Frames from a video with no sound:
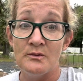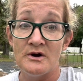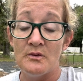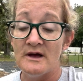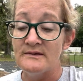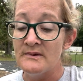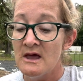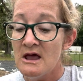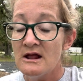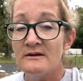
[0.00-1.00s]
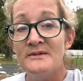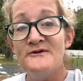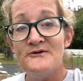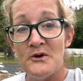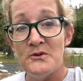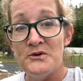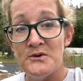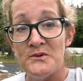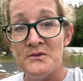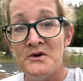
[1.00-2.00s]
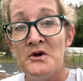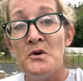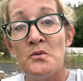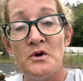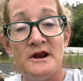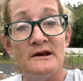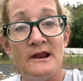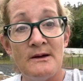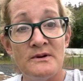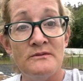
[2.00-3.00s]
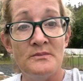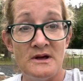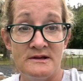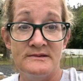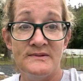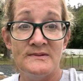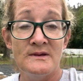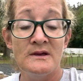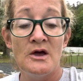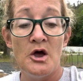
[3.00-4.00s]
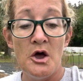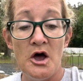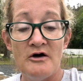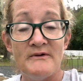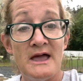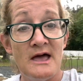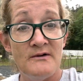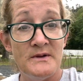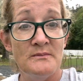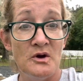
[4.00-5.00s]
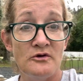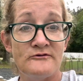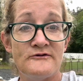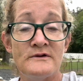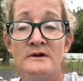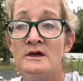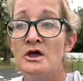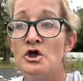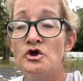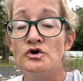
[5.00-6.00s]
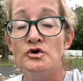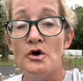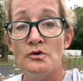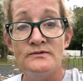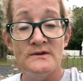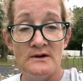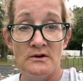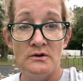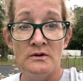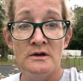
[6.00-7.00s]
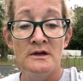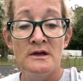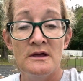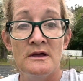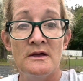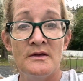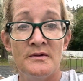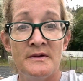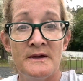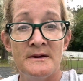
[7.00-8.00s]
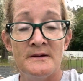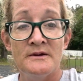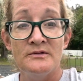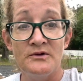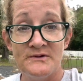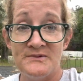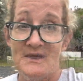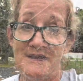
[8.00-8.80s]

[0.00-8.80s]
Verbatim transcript: what it was. Let me show you what eleven months of a heavy mulch, no-till looks like.